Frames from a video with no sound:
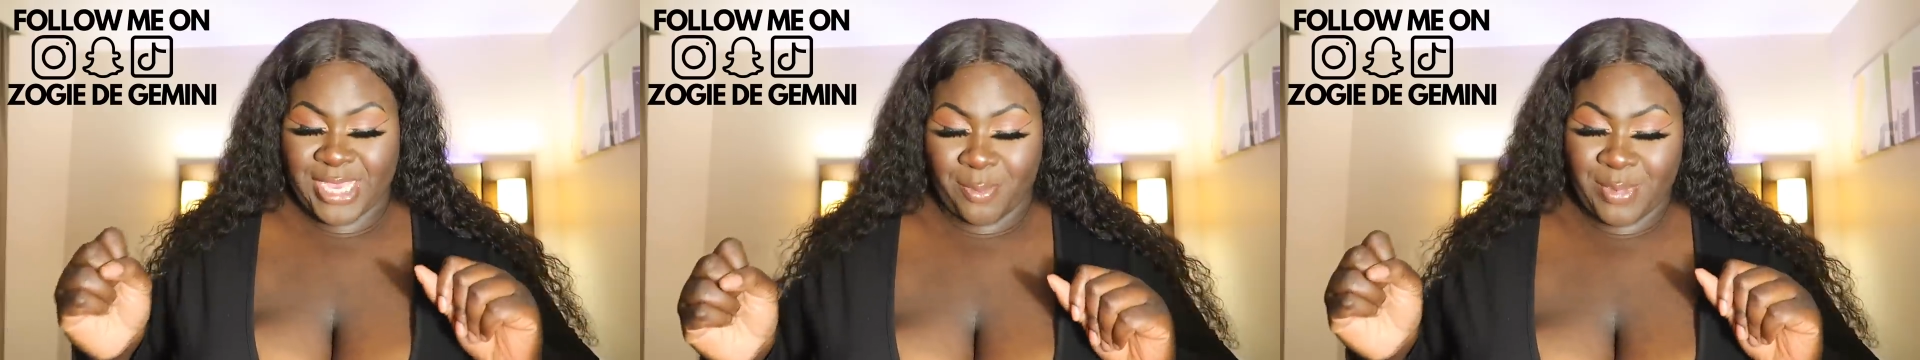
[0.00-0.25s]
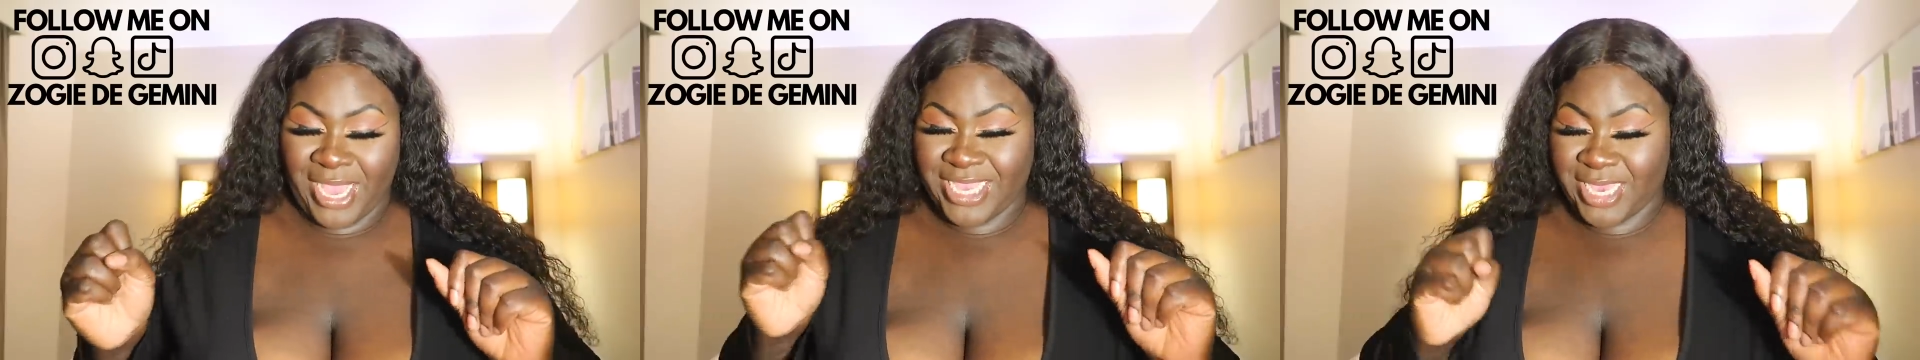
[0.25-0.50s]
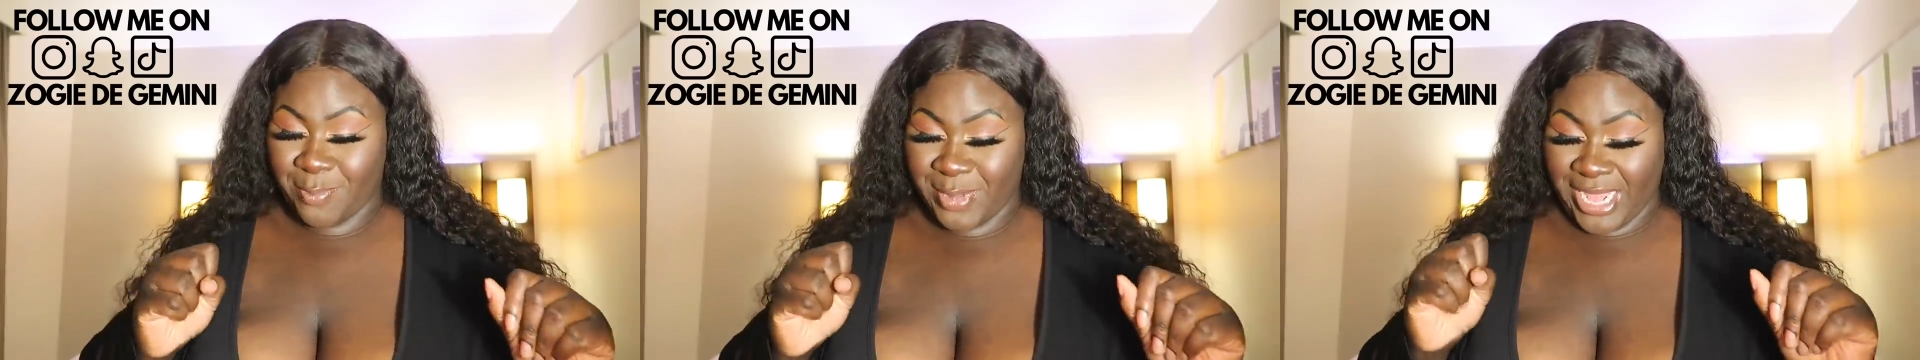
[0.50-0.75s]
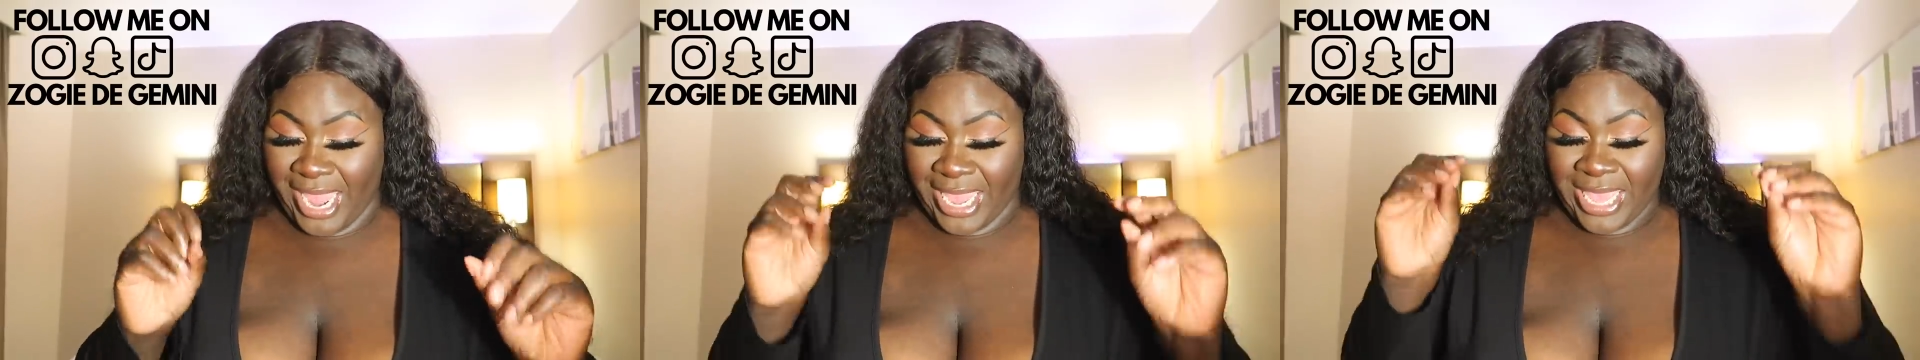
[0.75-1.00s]
Gemini
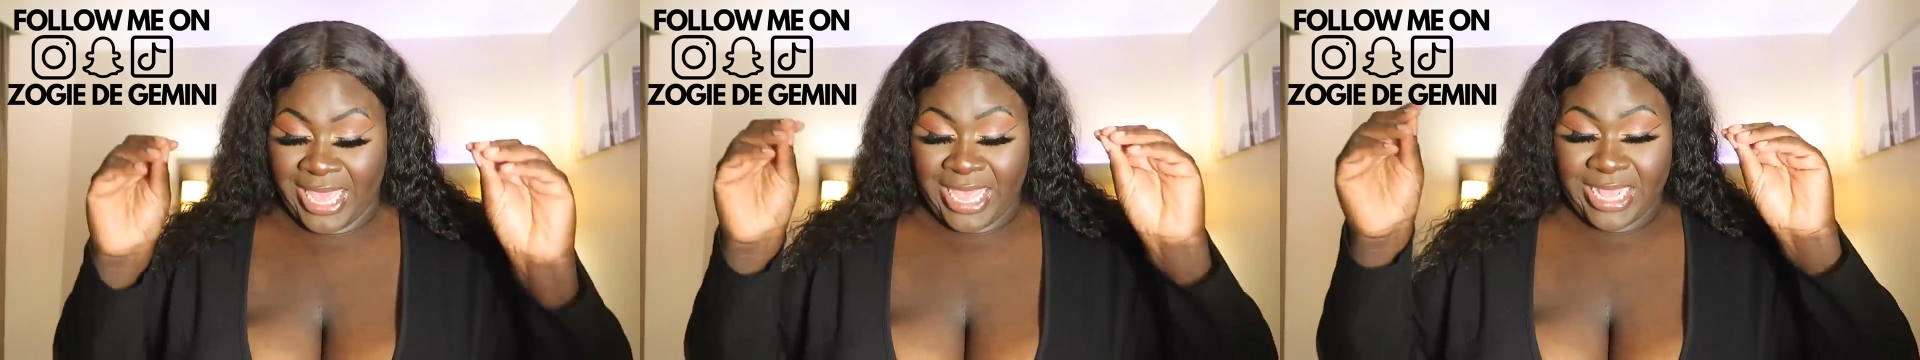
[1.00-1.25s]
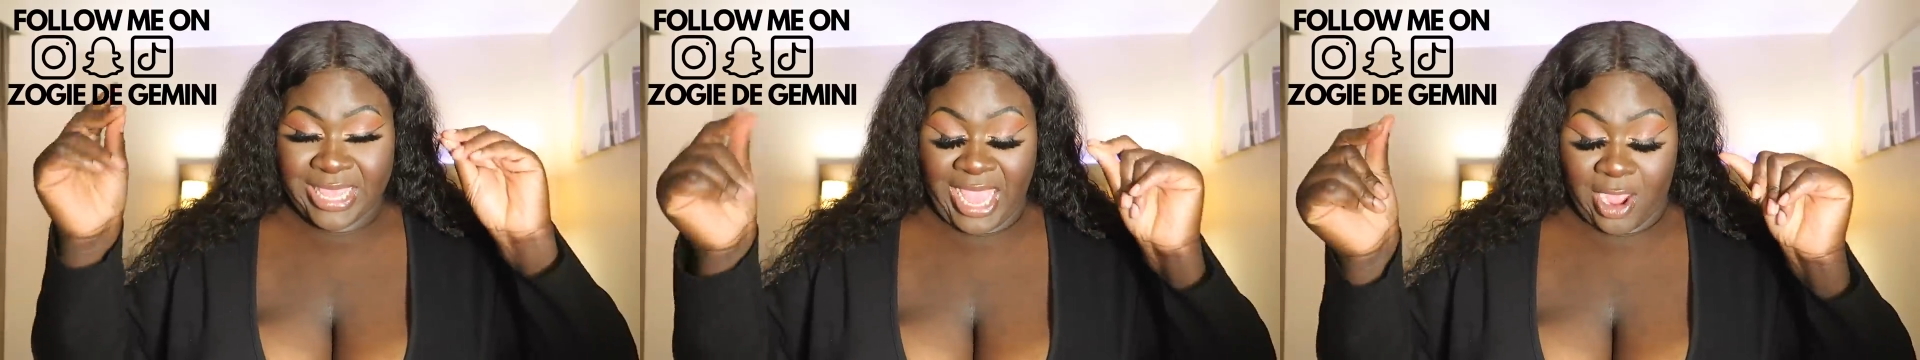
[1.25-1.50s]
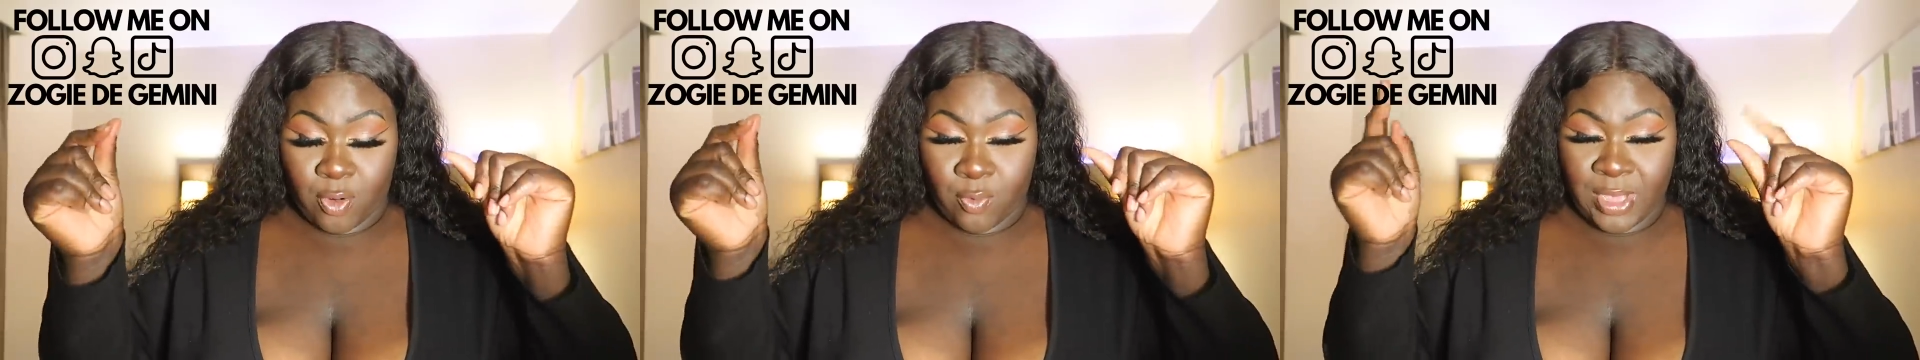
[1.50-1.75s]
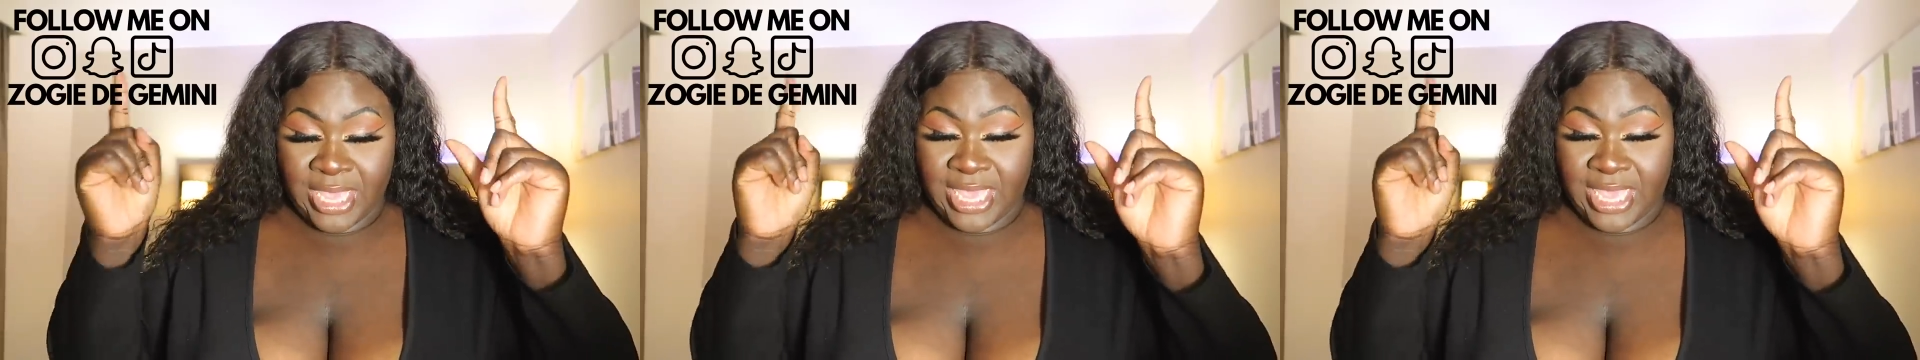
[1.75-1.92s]
Gemini now